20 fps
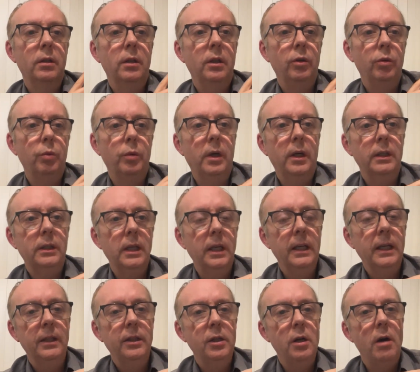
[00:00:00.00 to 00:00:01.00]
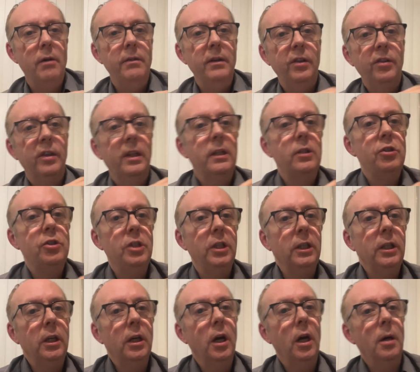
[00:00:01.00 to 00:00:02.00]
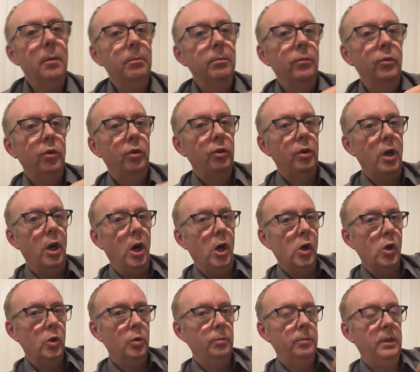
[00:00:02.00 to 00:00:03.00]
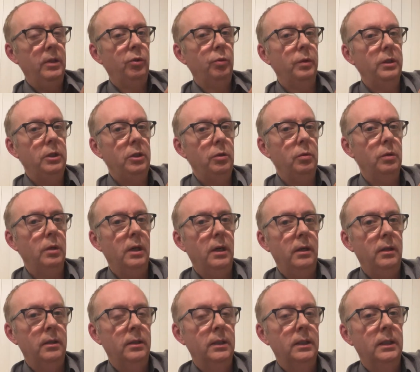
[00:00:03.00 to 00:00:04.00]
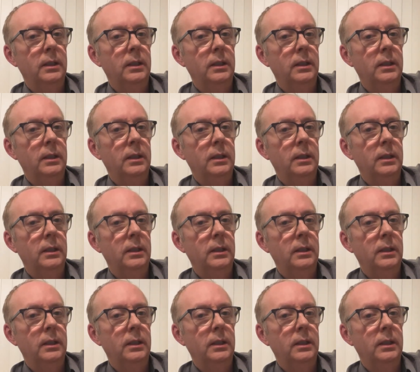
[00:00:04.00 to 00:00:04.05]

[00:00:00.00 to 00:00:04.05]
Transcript: is working at the office, then she comes home. That's where you are.